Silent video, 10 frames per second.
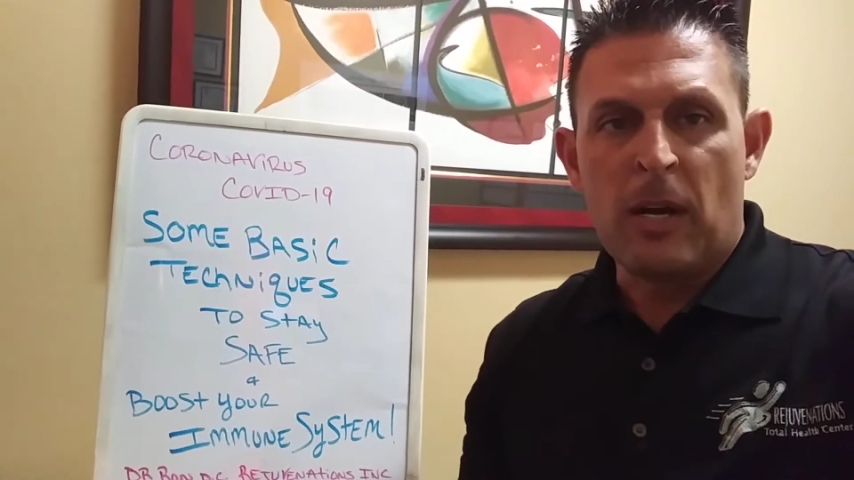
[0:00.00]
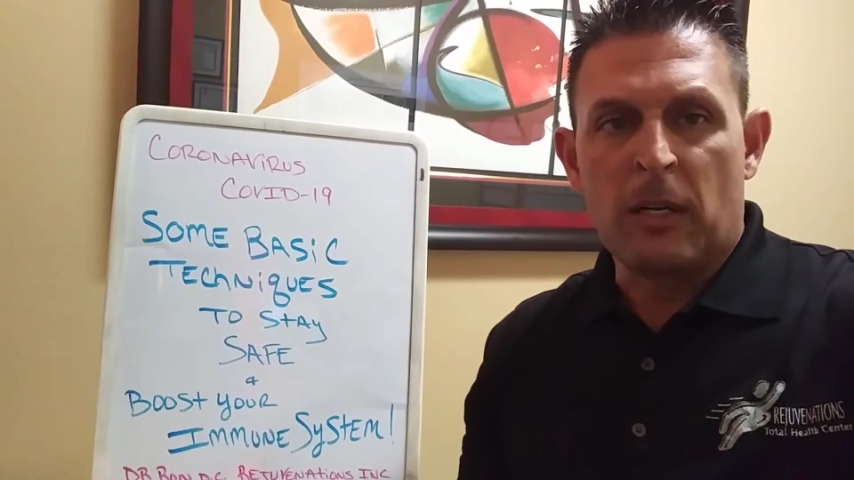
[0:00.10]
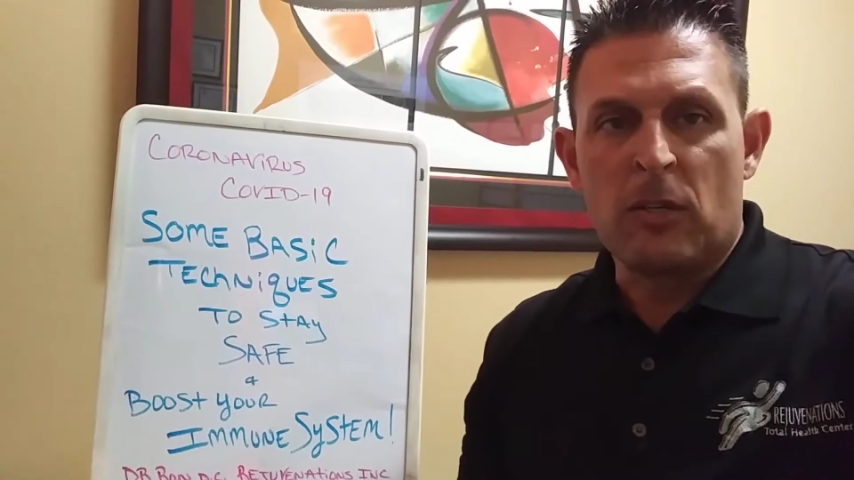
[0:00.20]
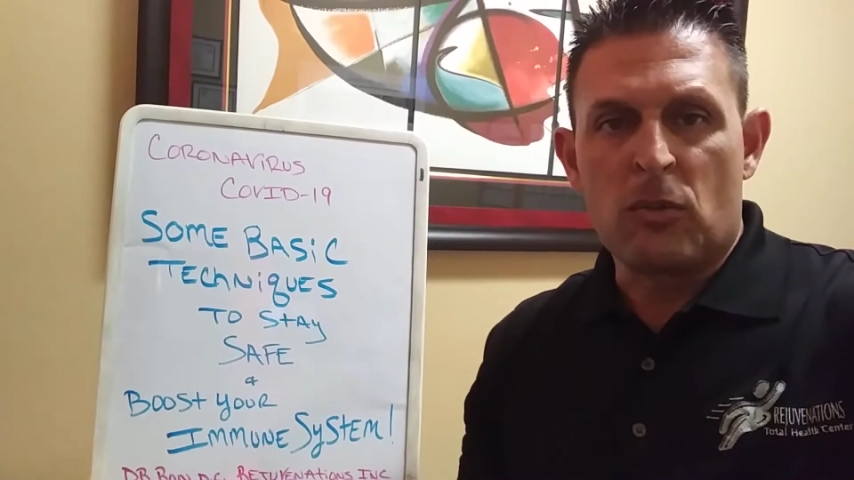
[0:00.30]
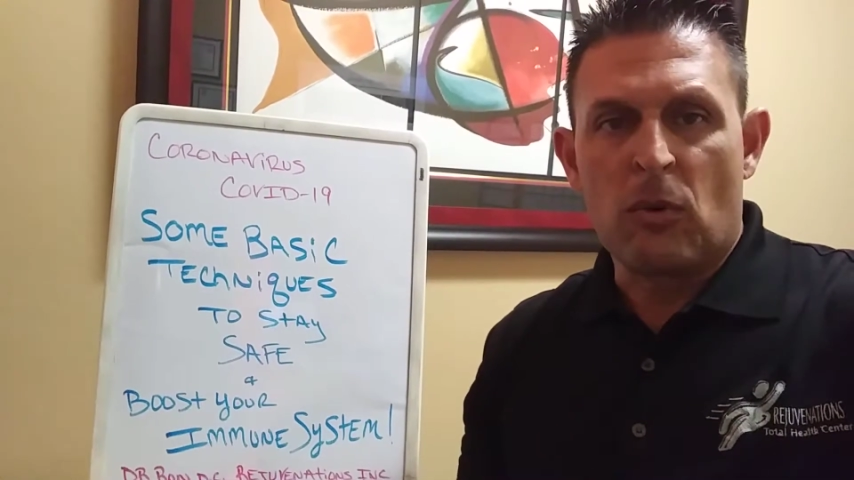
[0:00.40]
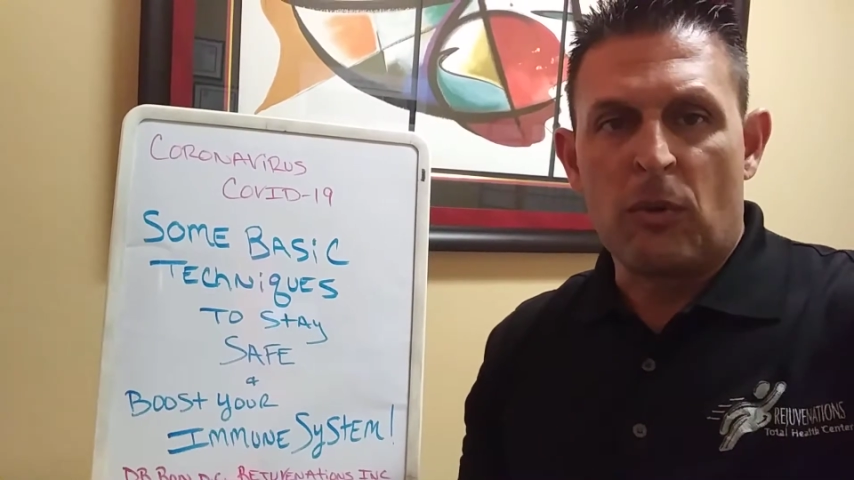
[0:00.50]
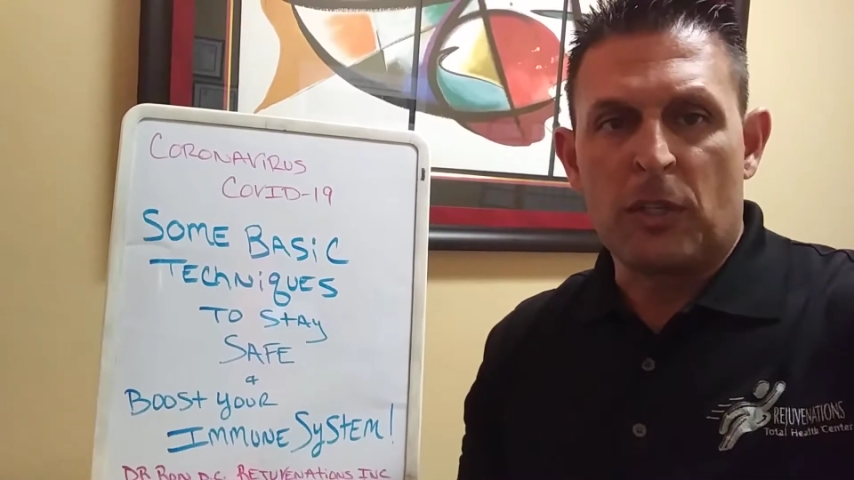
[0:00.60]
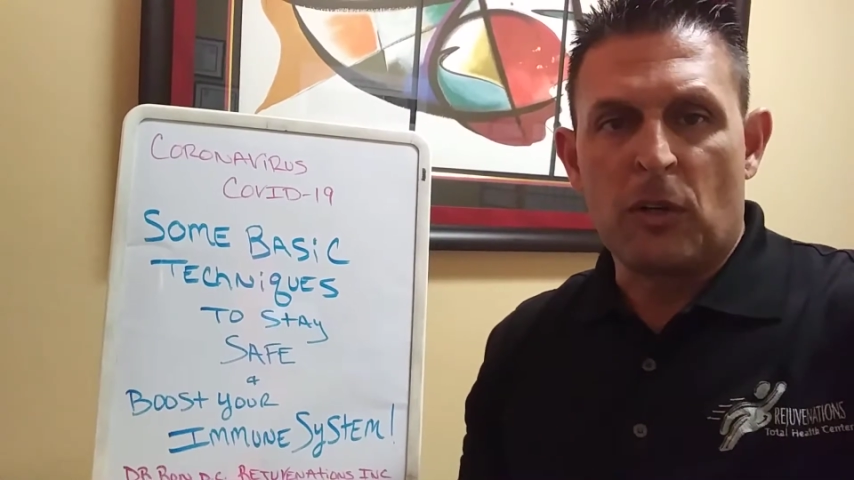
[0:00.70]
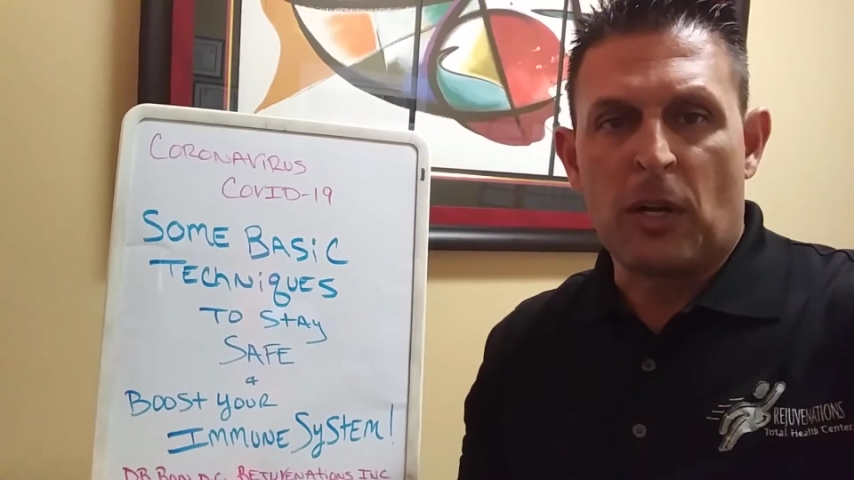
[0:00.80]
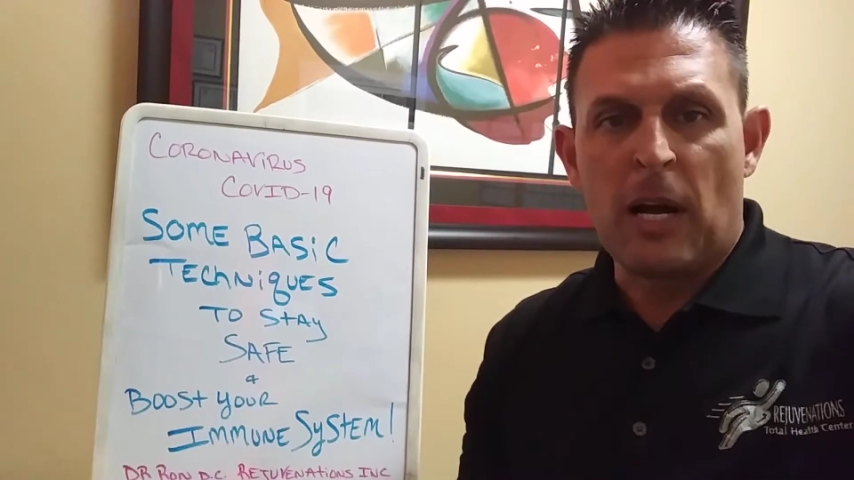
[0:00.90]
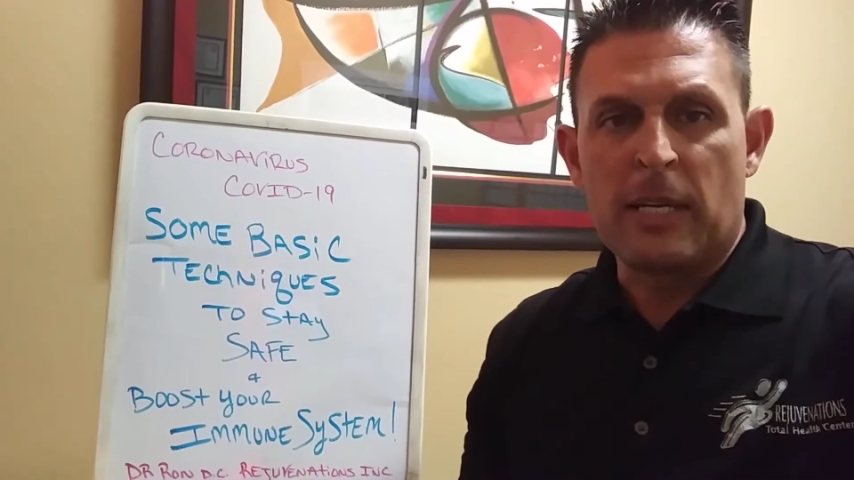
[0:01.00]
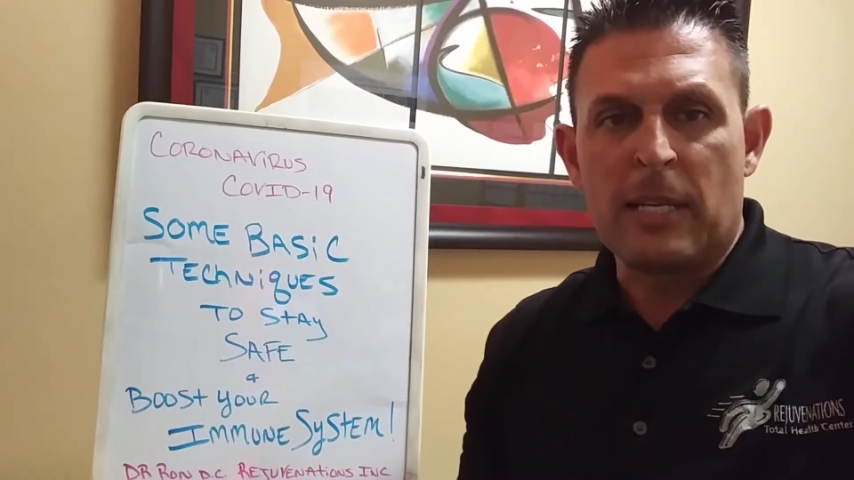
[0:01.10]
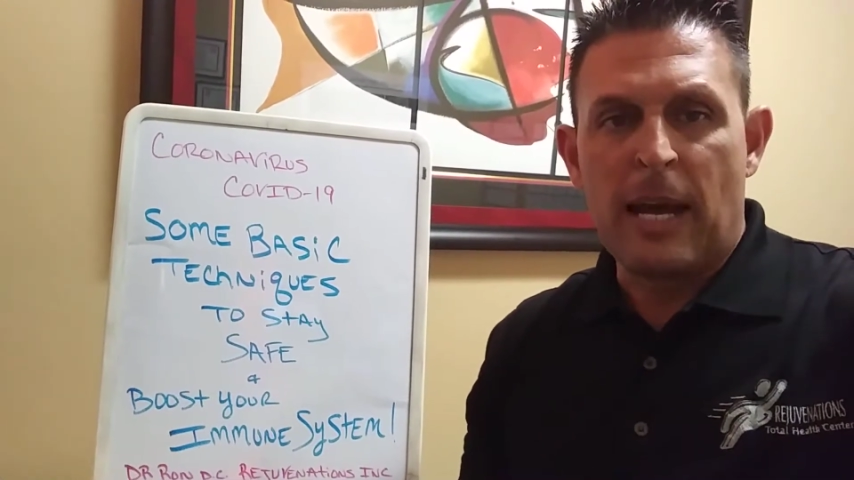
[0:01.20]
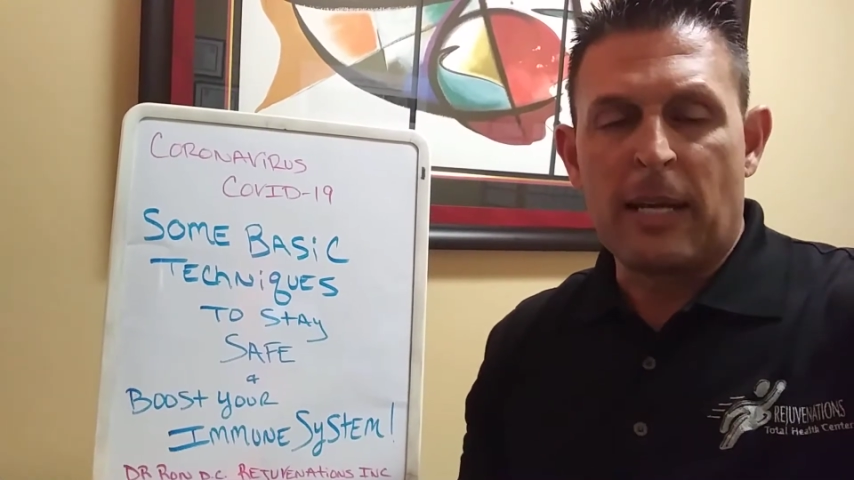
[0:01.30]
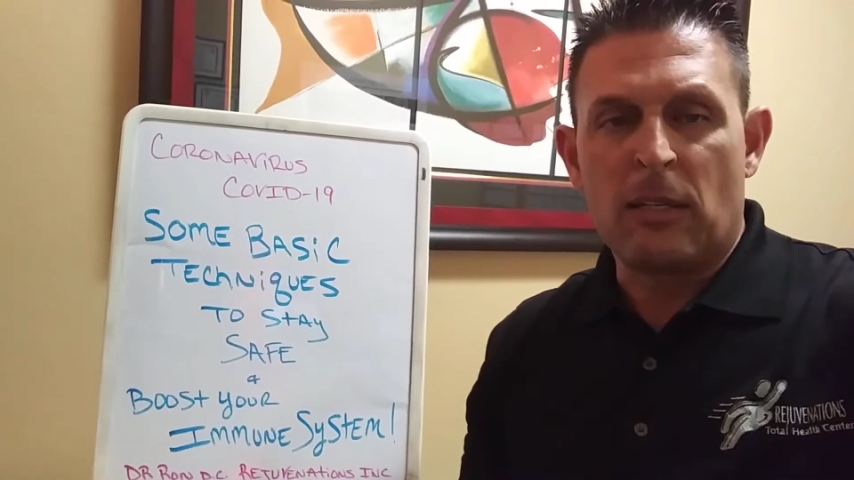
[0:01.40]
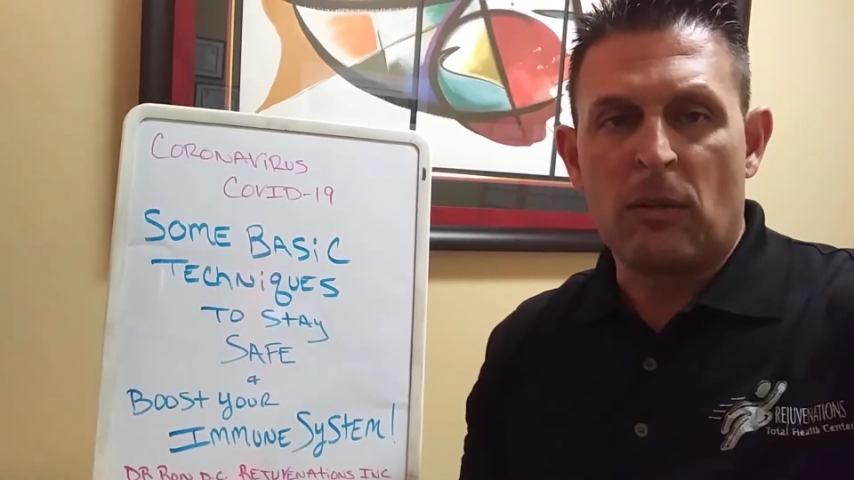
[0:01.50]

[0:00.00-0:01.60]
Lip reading: controlling your contact